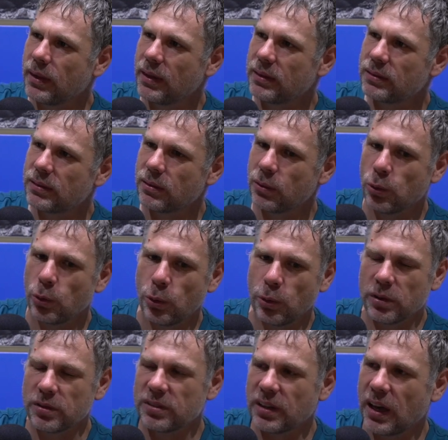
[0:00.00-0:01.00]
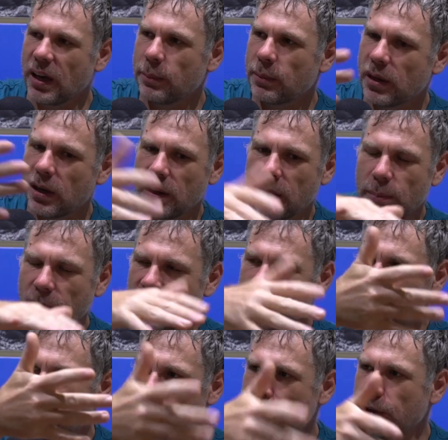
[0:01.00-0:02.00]
It's all the same kind of
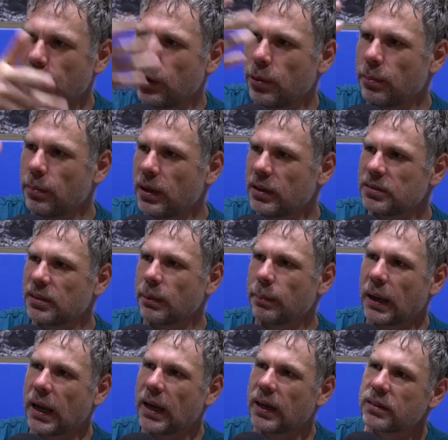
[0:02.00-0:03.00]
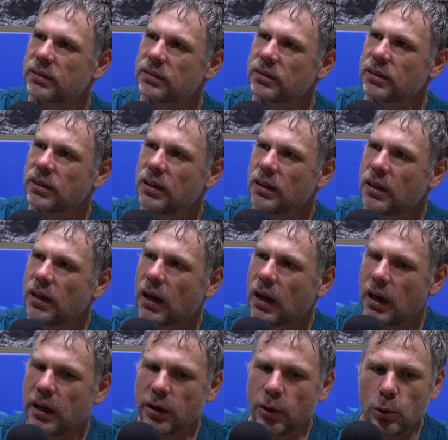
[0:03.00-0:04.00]
plastic film, plastic bags,
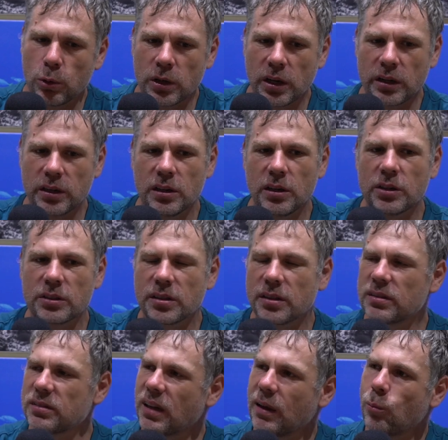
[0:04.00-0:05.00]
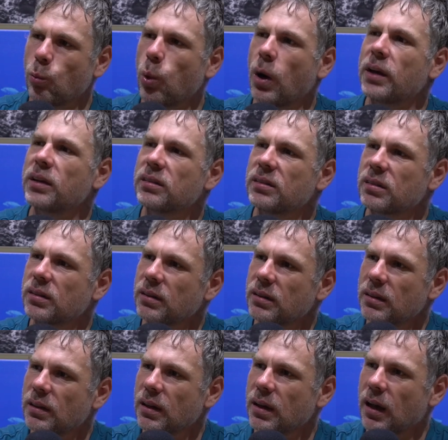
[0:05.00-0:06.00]
and it all kind of looks the same weight,
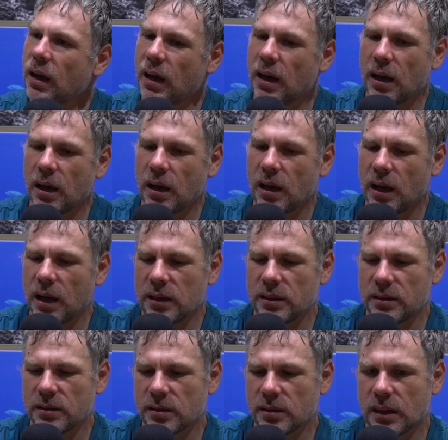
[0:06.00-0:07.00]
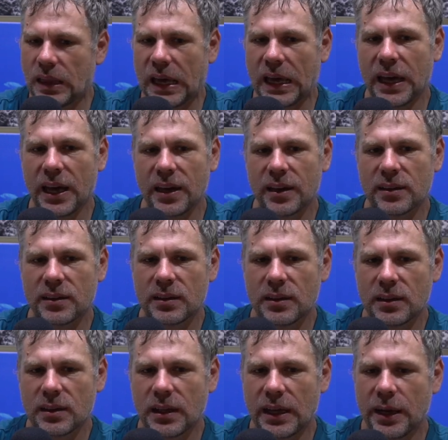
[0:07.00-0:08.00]
uh, and there
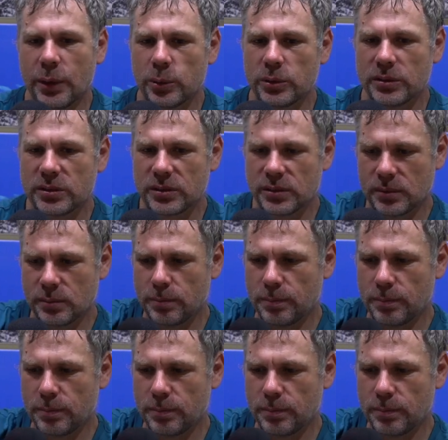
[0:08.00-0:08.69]
it was